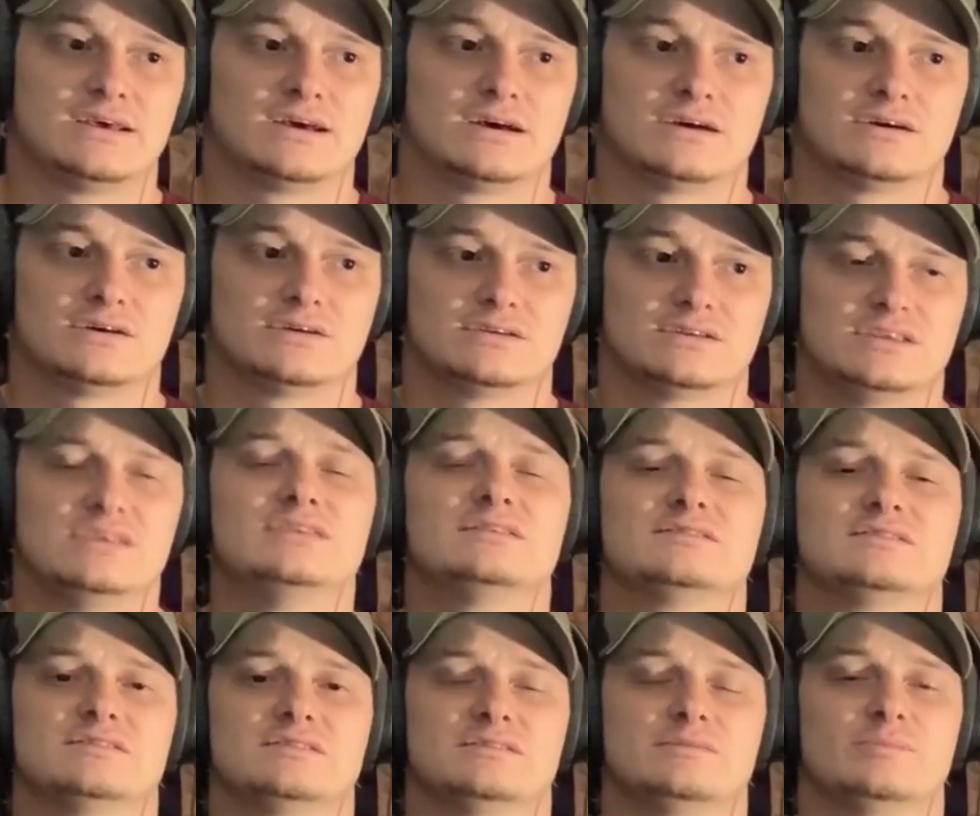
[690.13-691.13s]
uh, he can
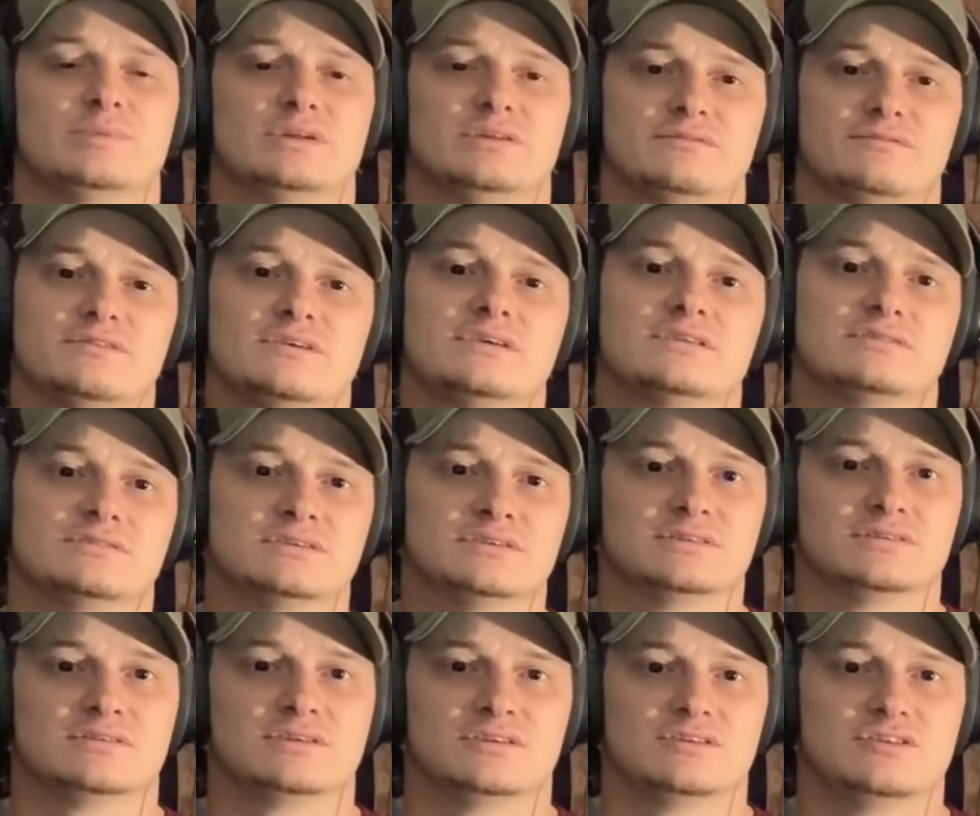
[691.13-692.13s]
see the benefit
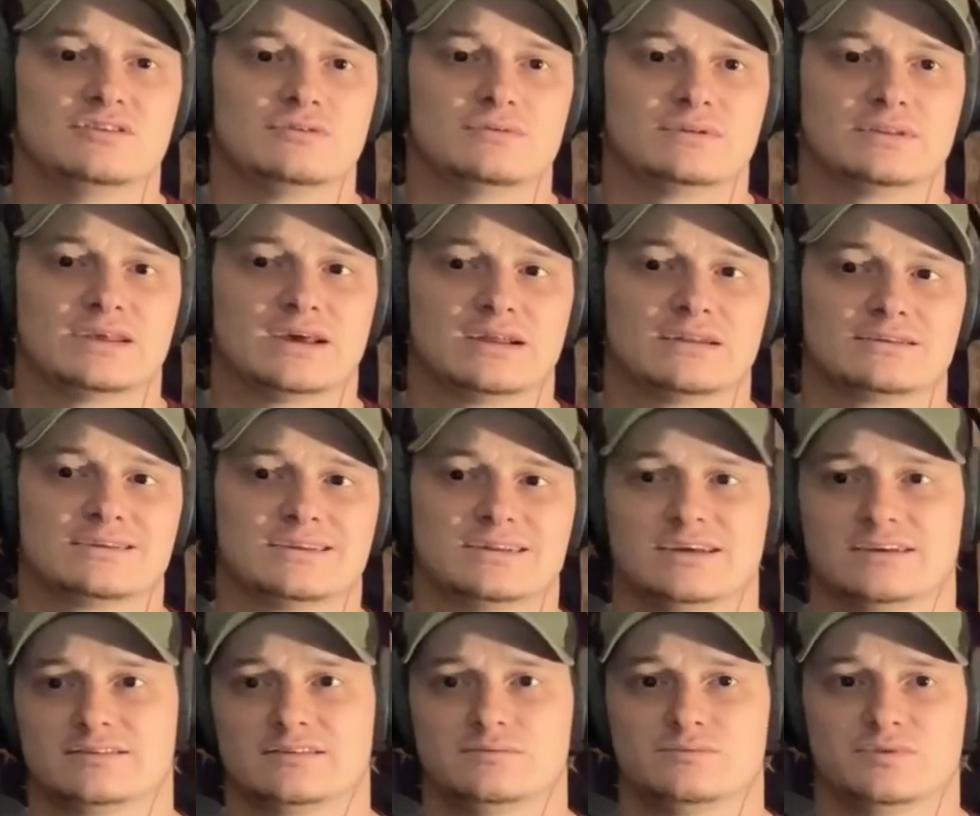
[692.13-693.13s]
in in doing that and
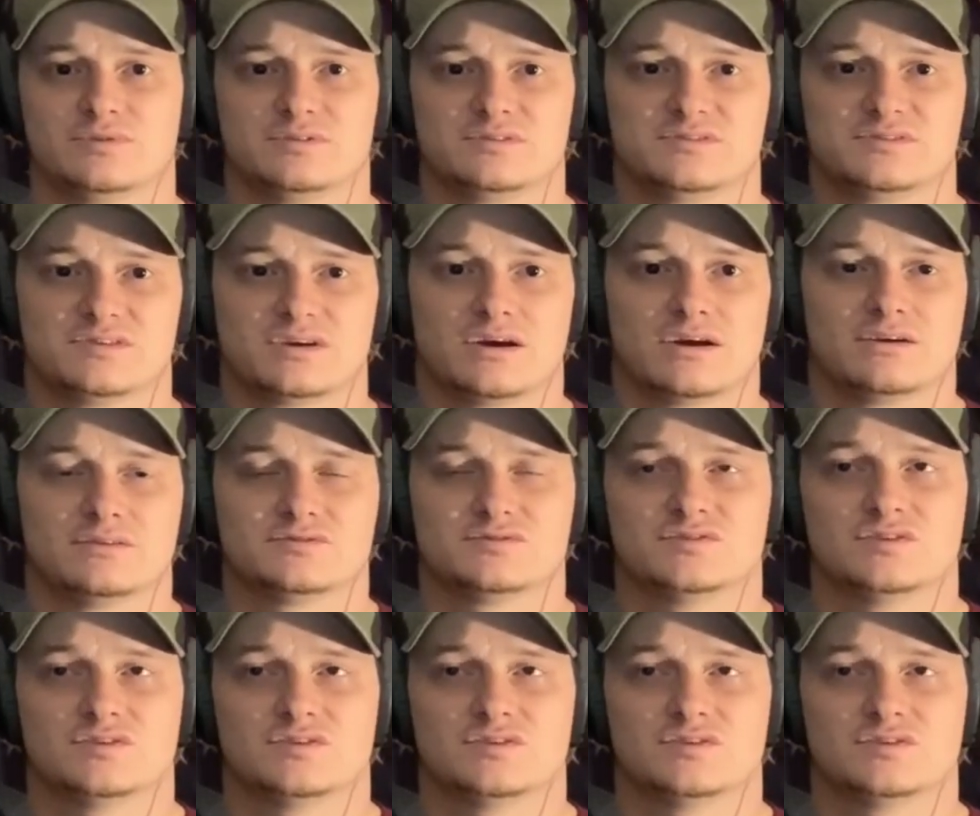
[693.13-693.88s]
connecting with his child.